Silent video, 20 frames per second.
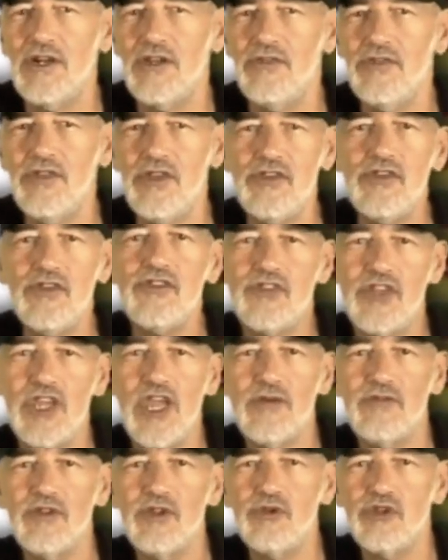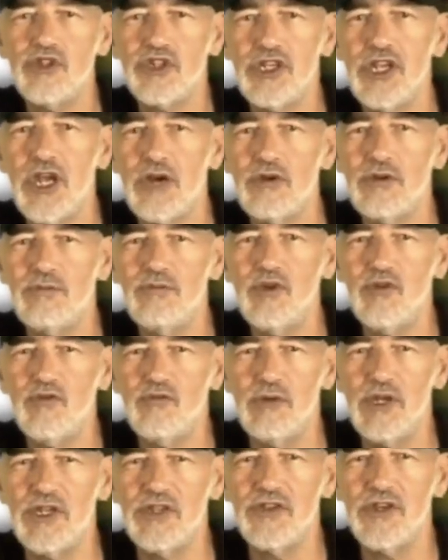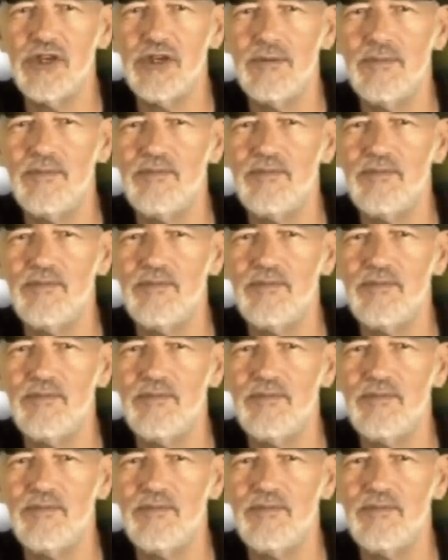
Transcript: This is the evolutionary movement.